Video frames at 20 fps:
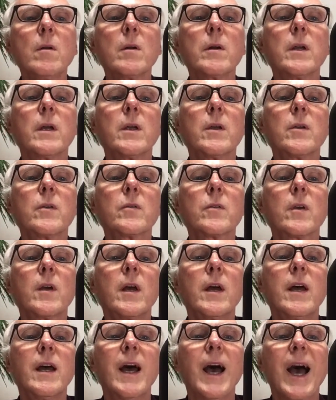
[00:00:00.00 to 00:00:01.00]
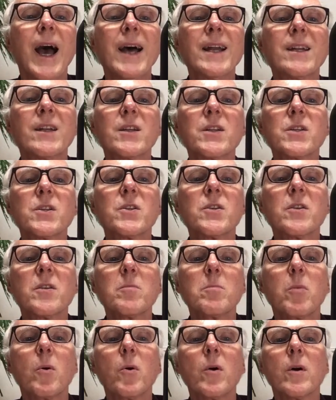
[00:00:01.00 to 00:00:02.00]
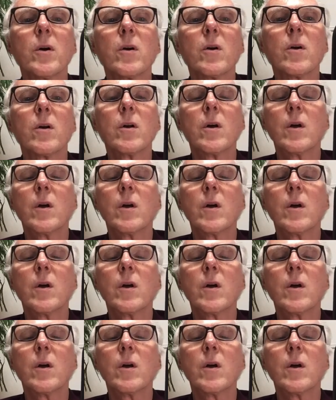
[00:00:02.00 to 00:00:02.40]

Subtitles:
is added to the boil,